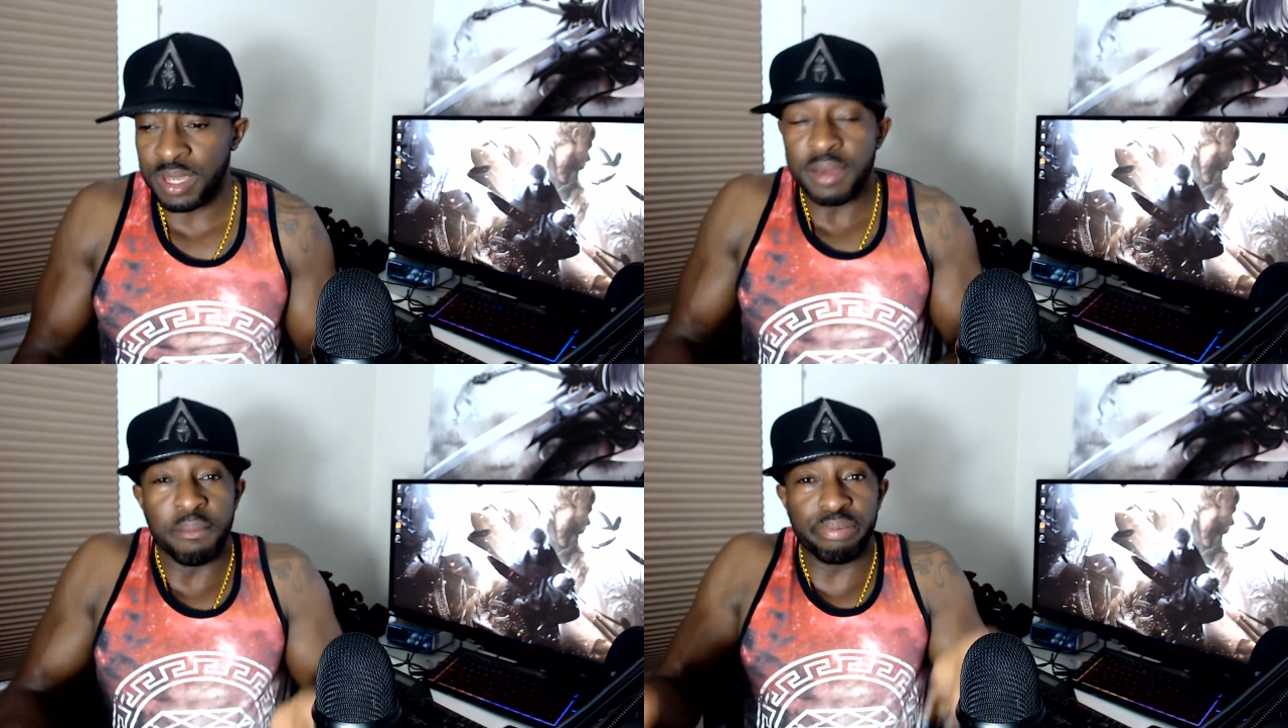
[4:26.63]

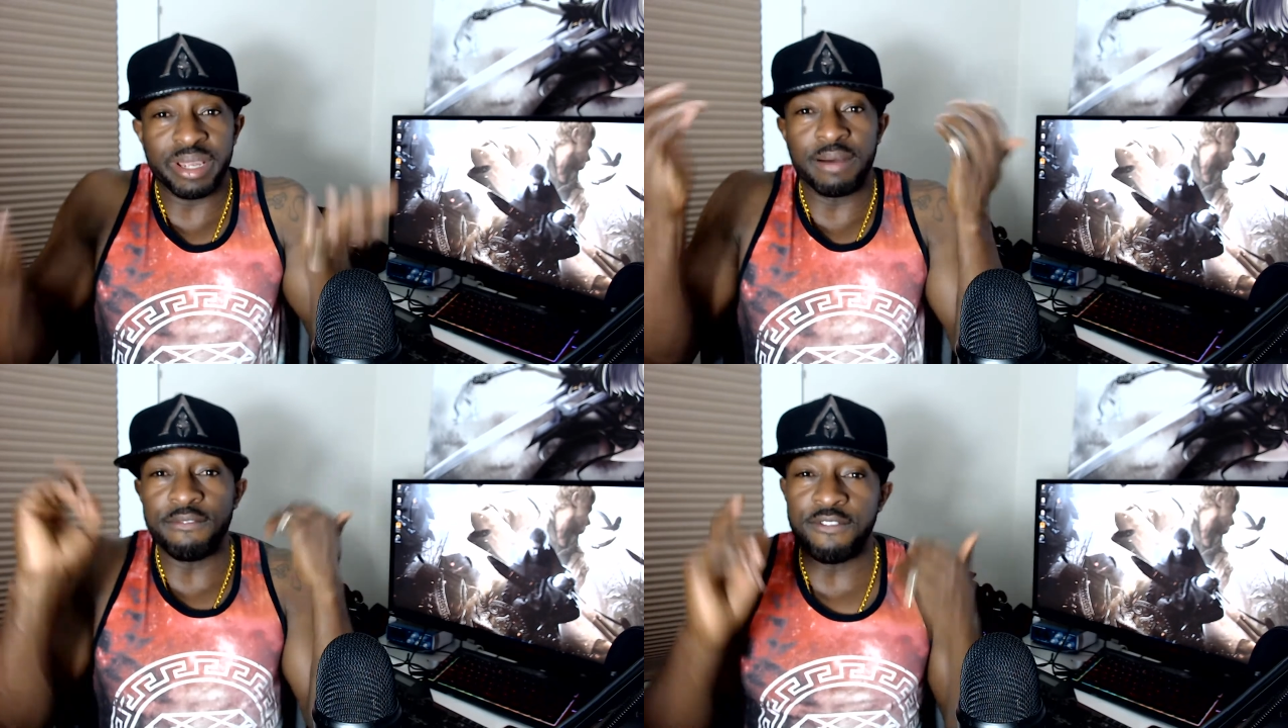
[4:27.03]
bring
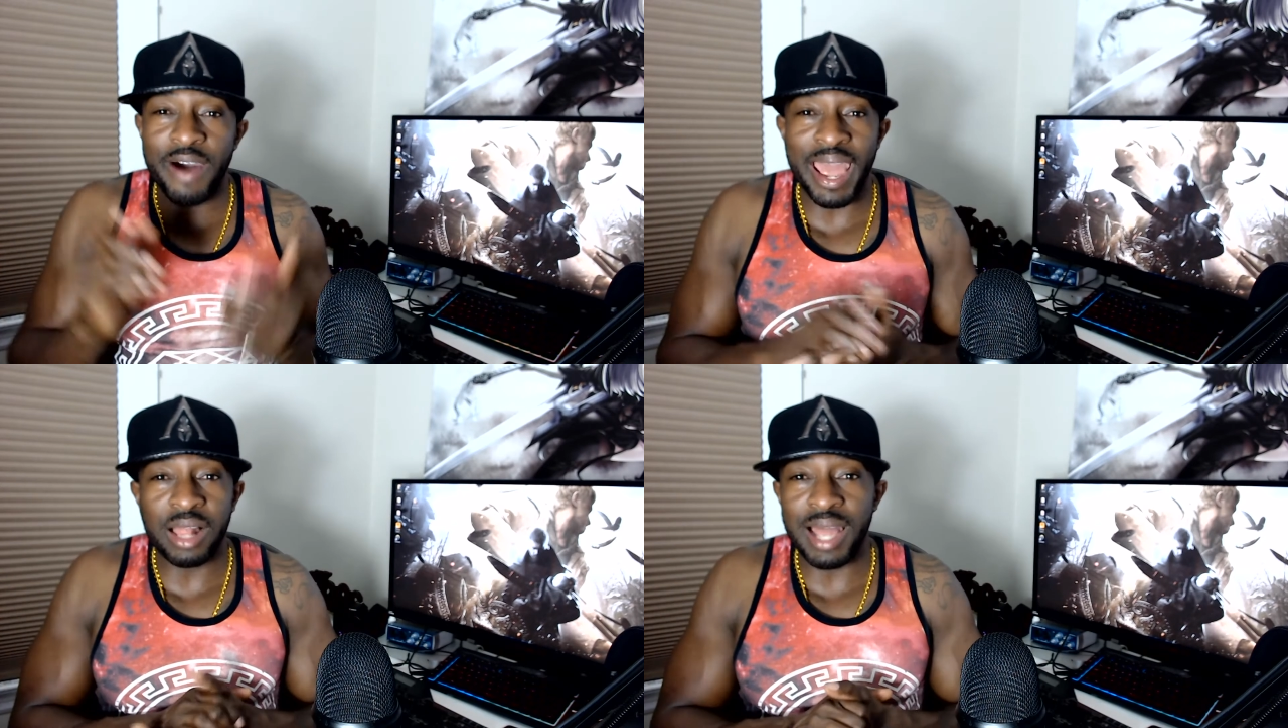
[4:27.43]
up
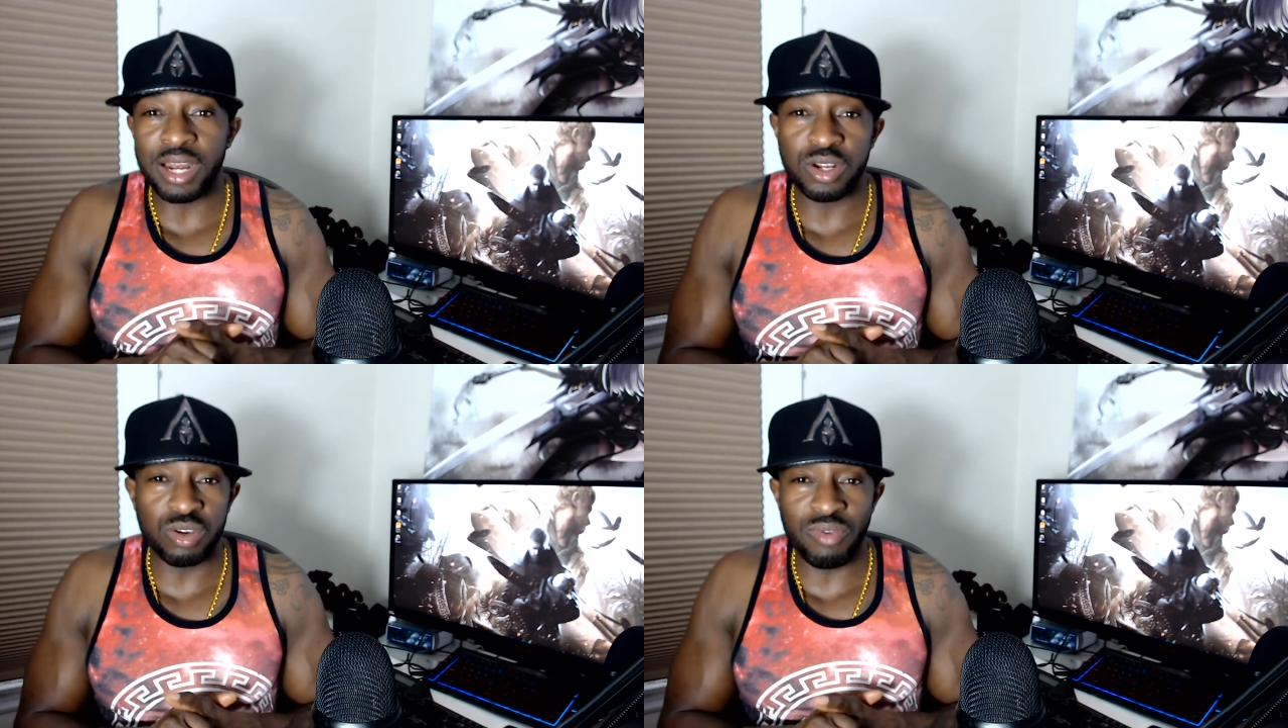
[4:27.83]
Vile out of
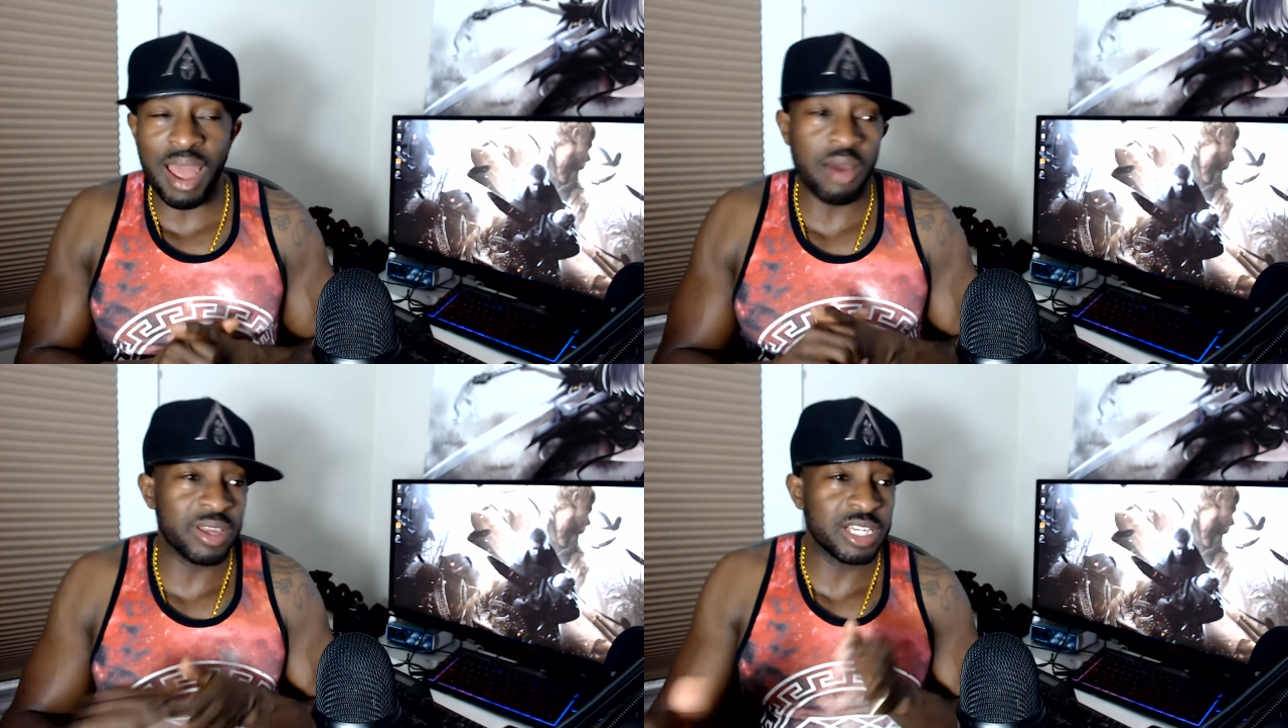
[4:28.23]
the
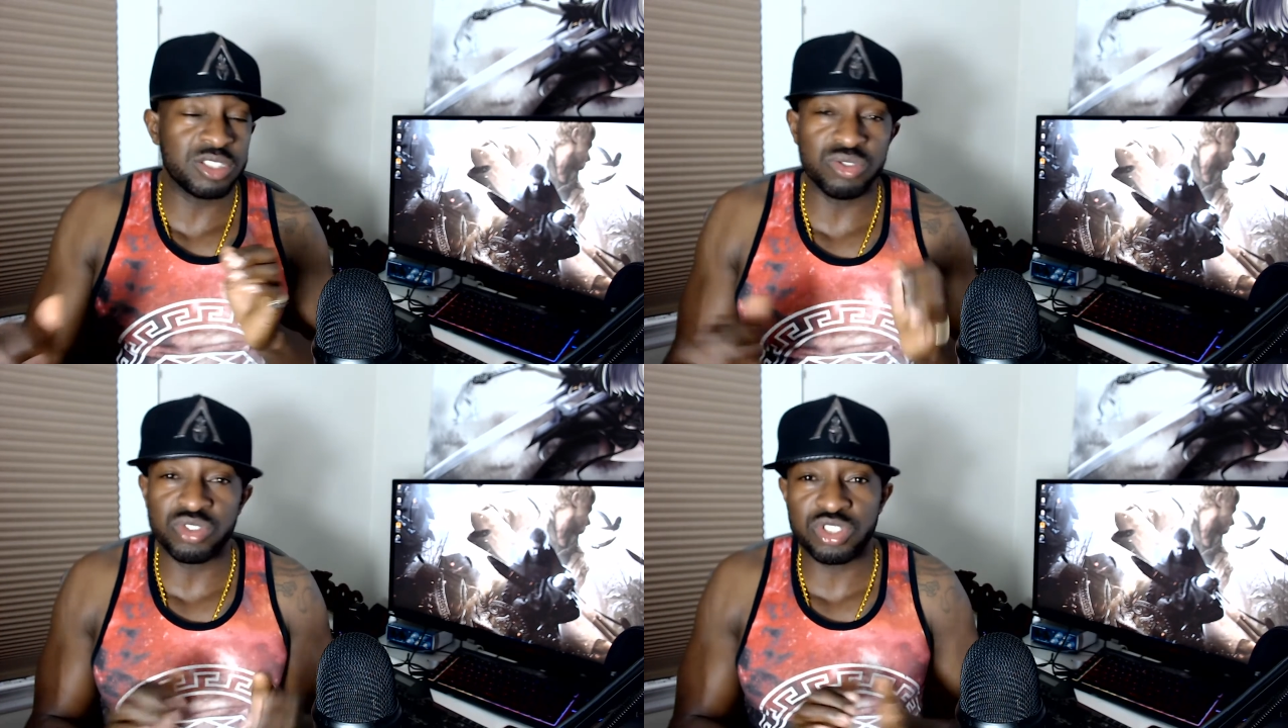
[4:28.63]
ground and get
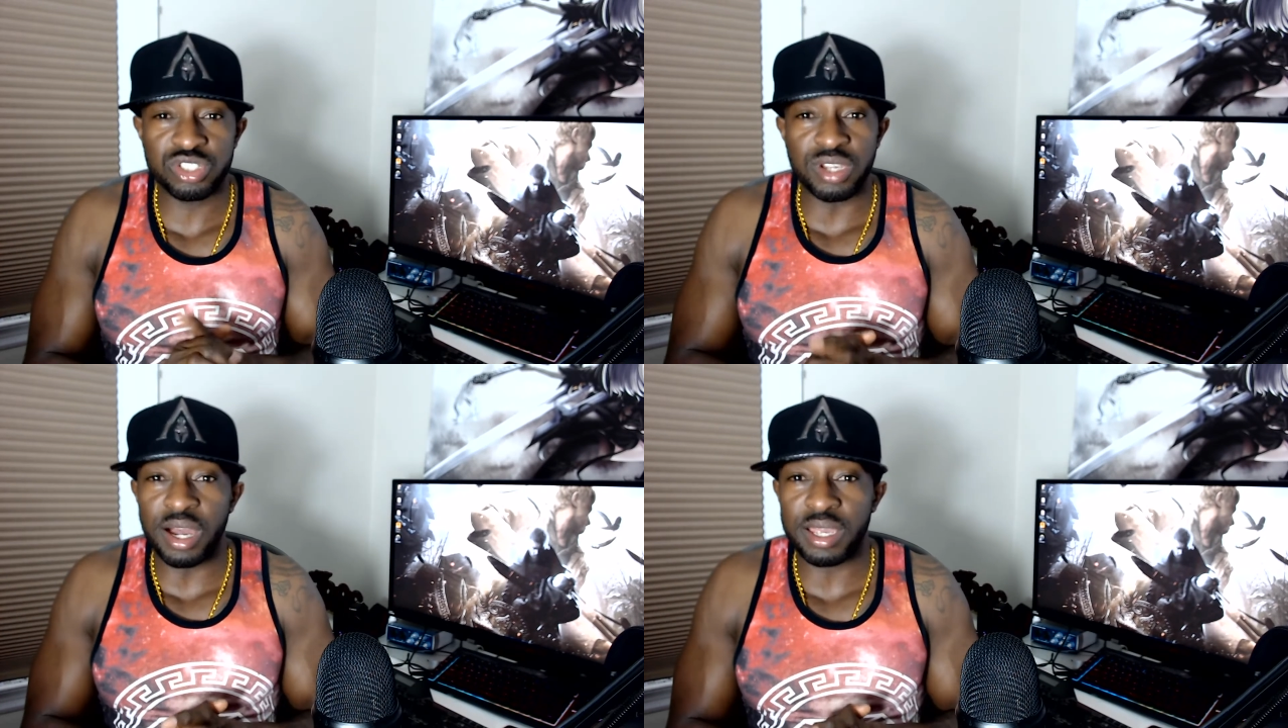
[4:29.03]
you
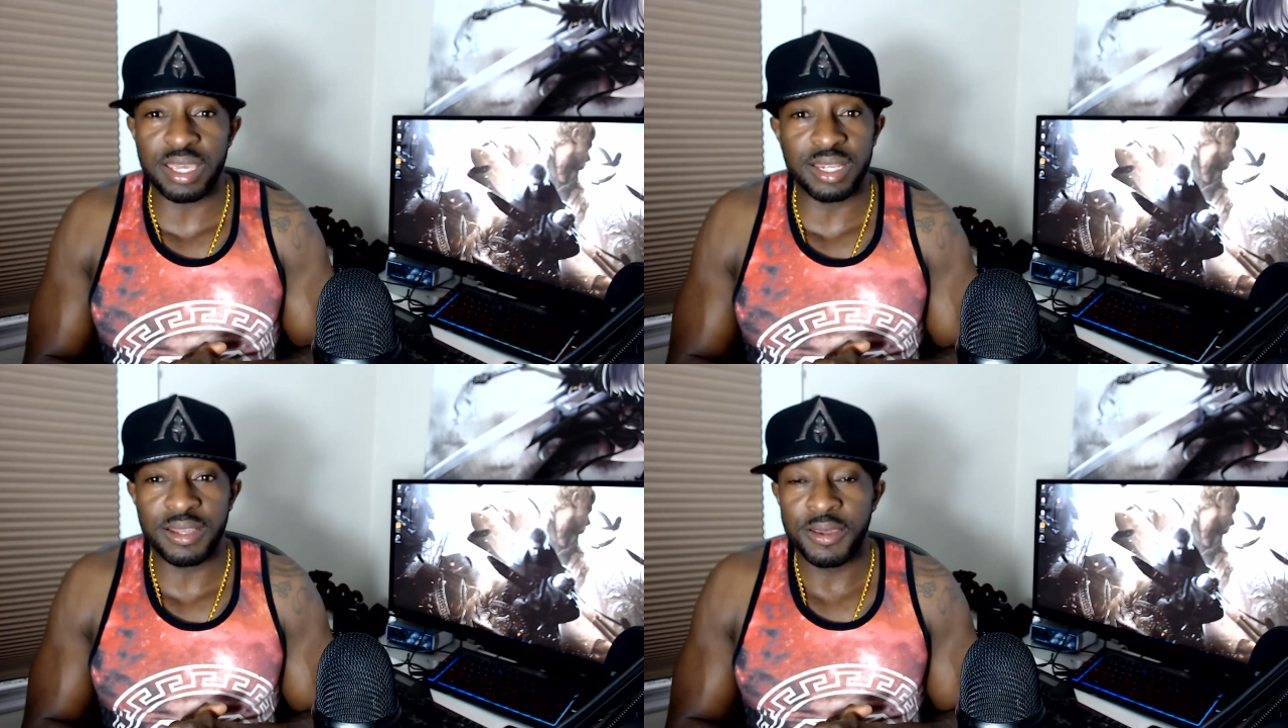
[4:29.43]
stuck.
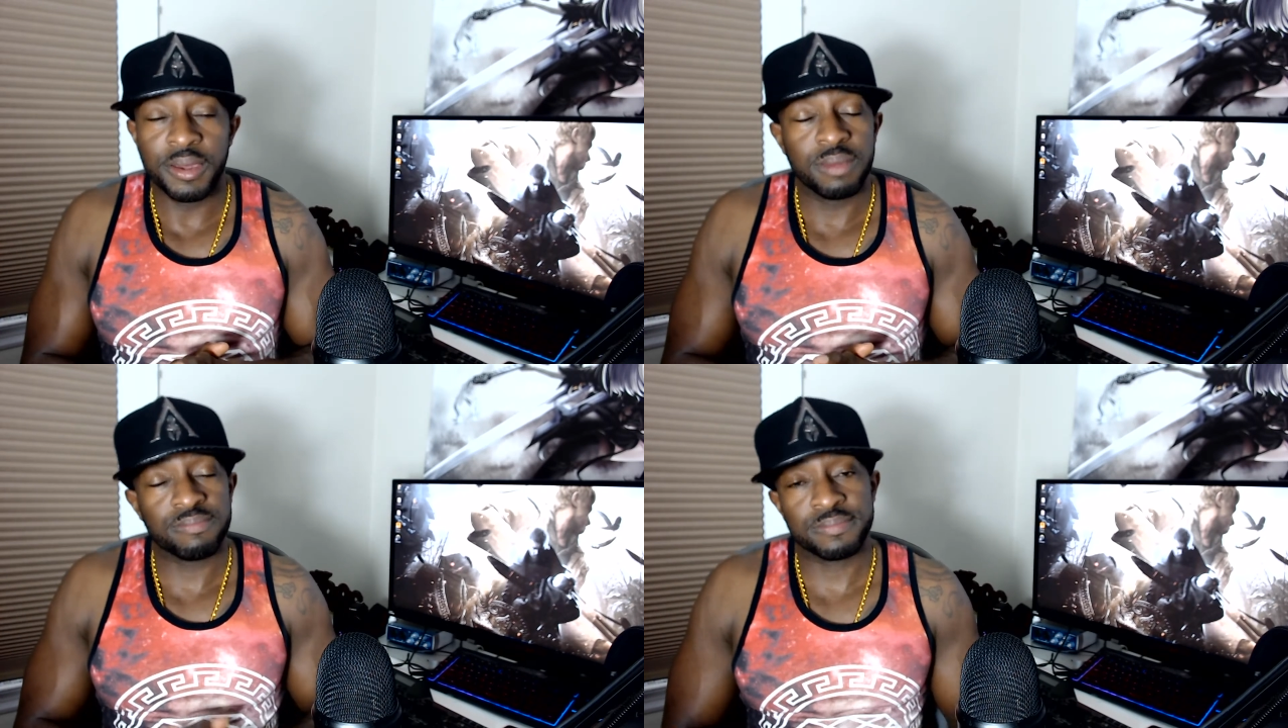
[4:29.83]
And
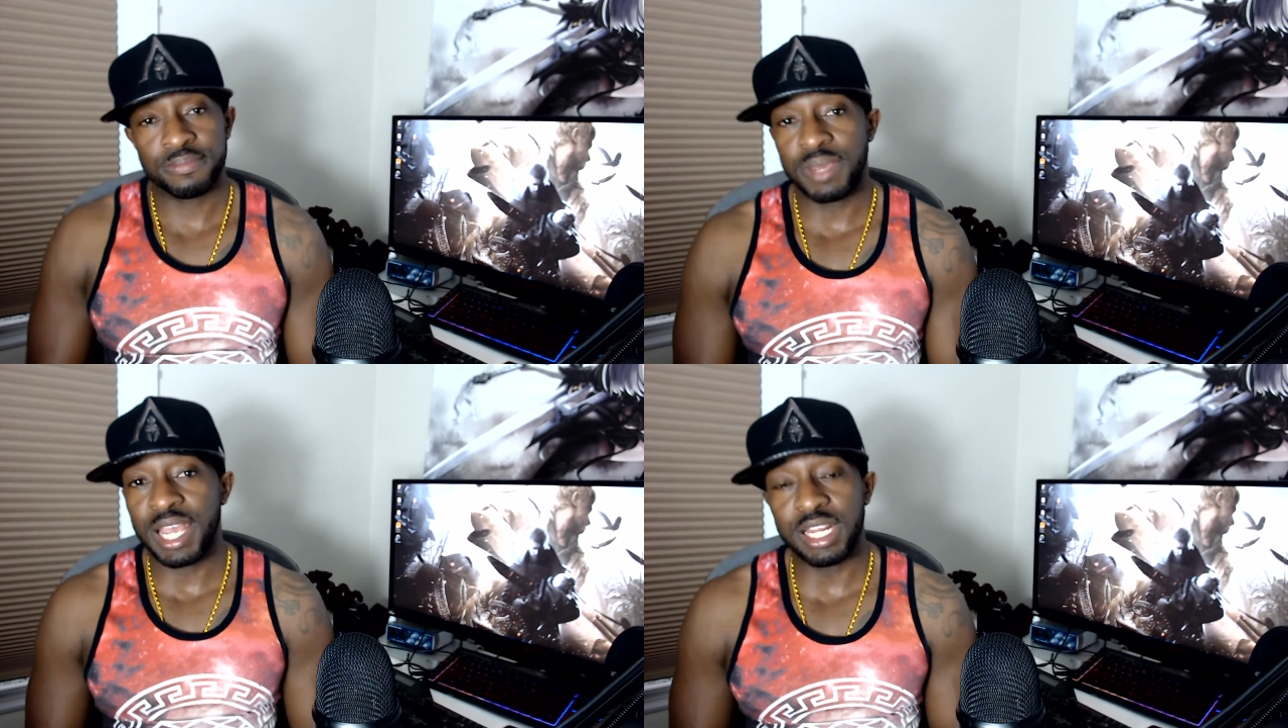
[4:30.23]

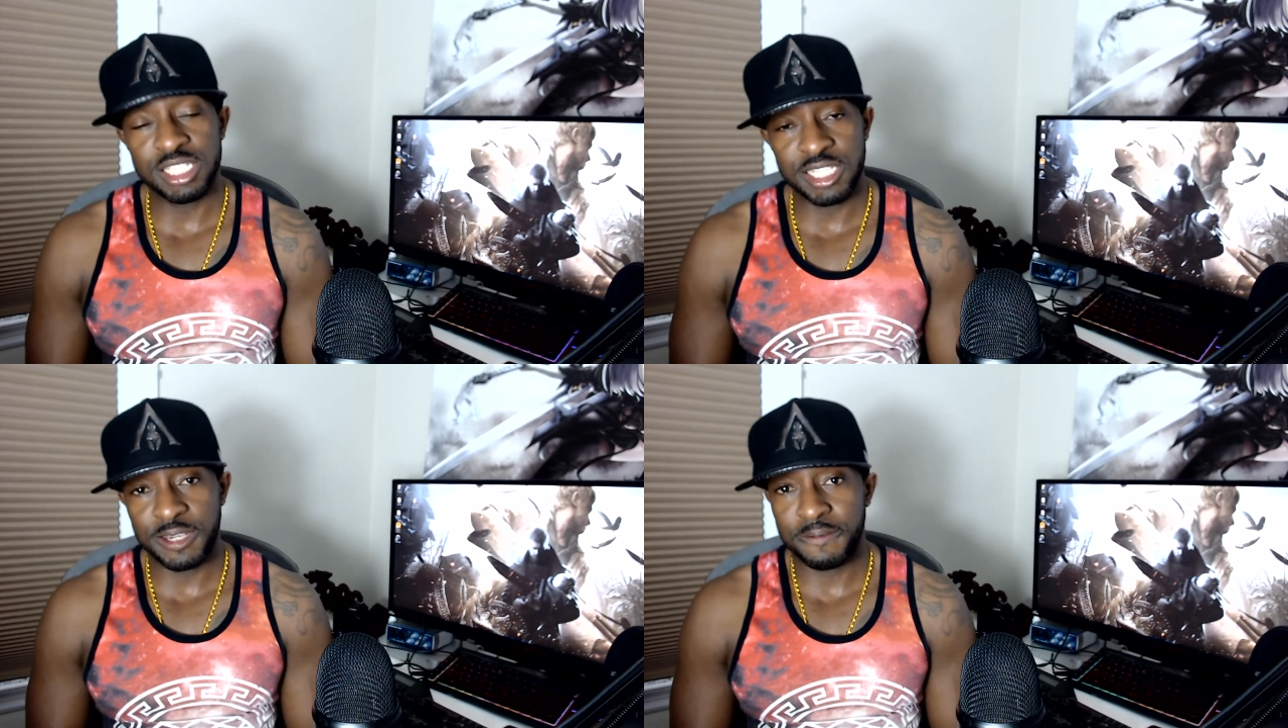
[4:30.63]
man, listen,